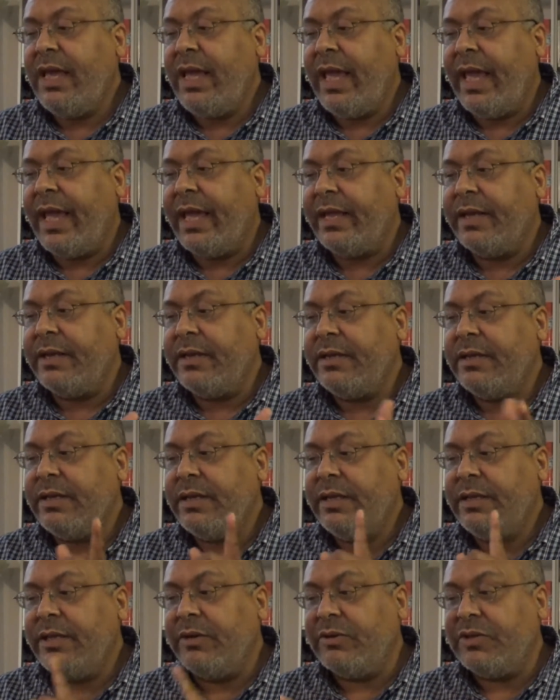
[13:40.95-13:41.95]
And
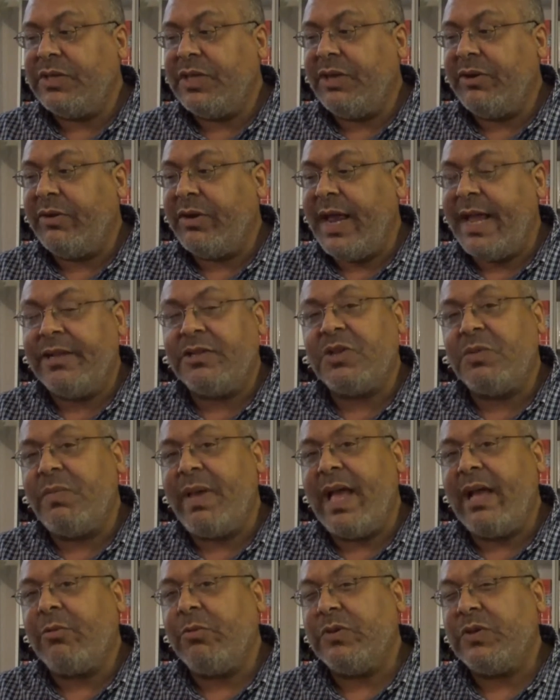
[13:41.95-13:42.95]
Lynyrd Skynyrd answered
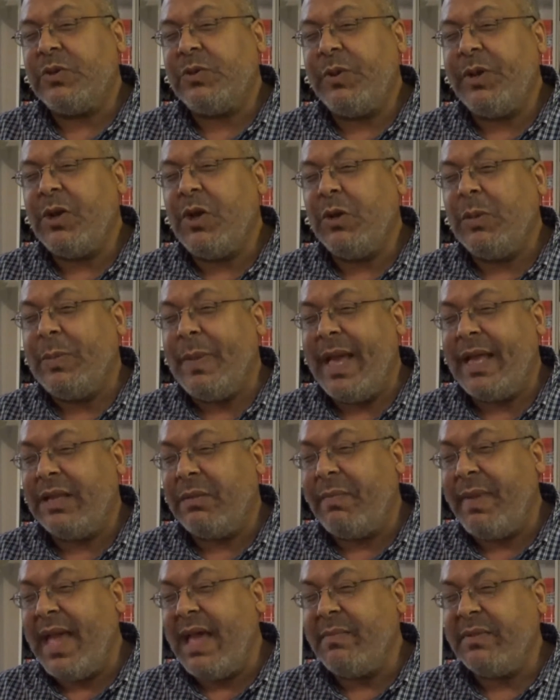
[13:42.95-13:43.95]
back with Sweet Home
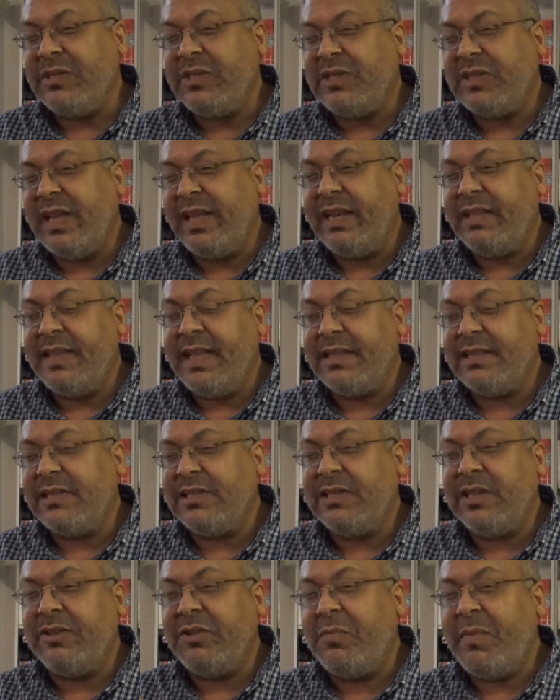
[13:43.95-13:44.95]
Alabama, stating that the
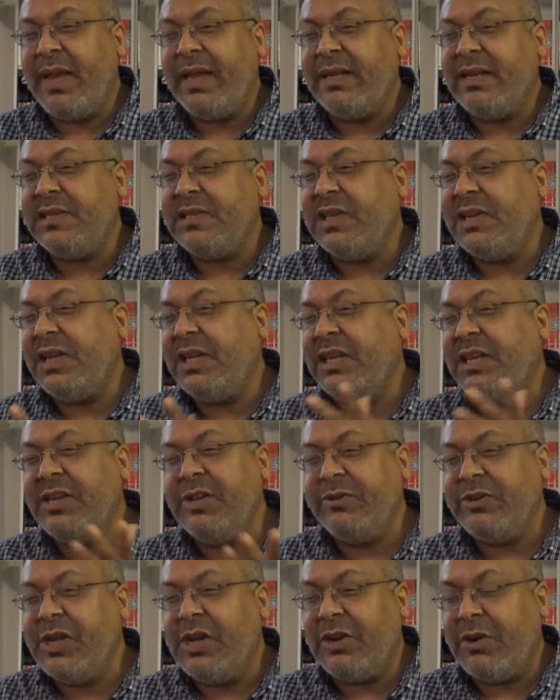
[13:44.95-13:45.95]
Southern man doesn't need
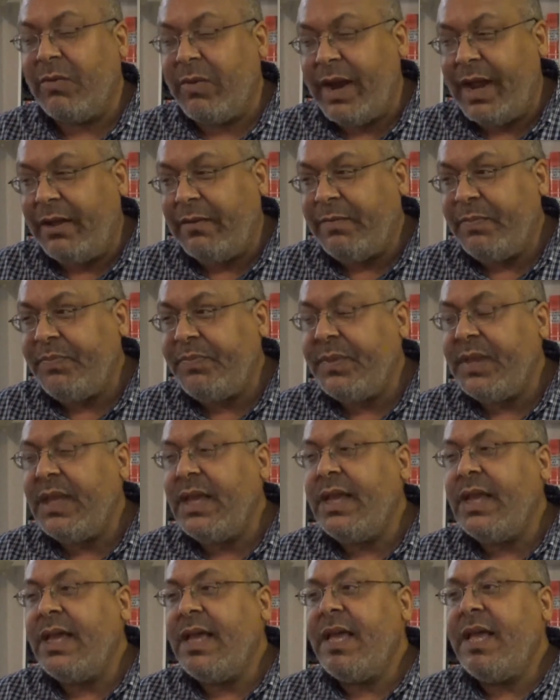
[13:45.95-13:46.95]
Neil Young around.
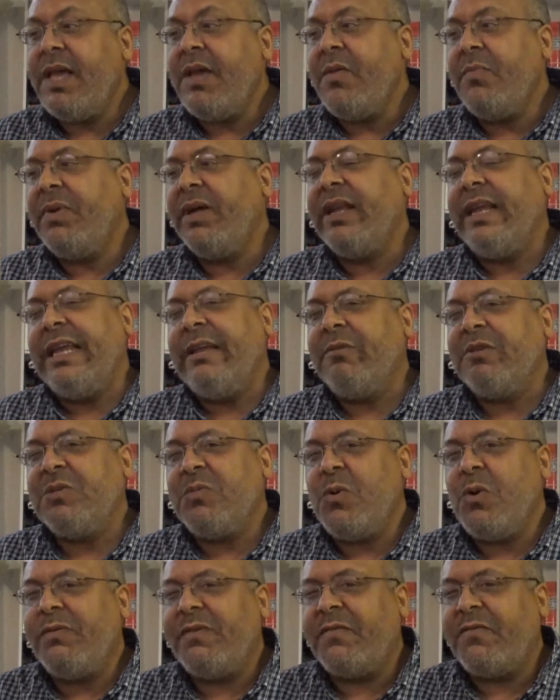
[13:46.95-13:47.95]
But it was
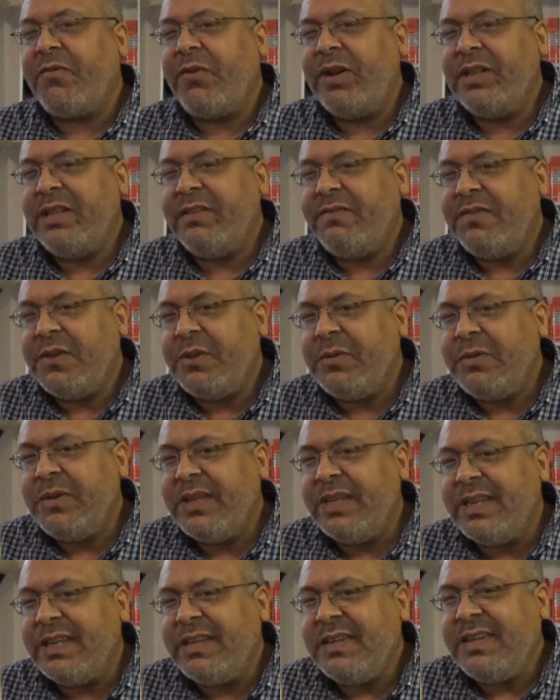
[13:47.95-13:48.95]
more of a friendly feud
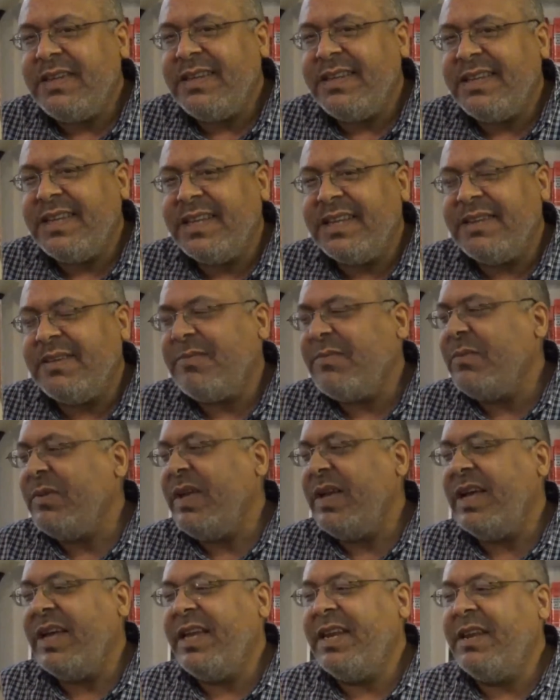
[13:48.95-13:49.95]
than
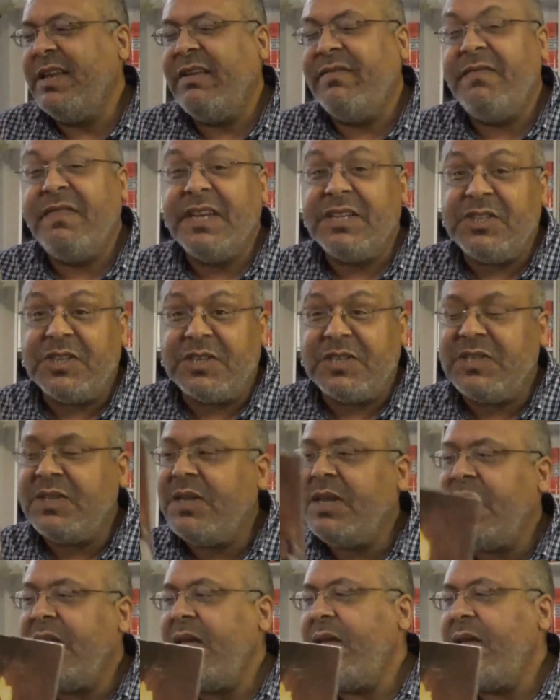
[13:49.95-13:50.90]
vicious.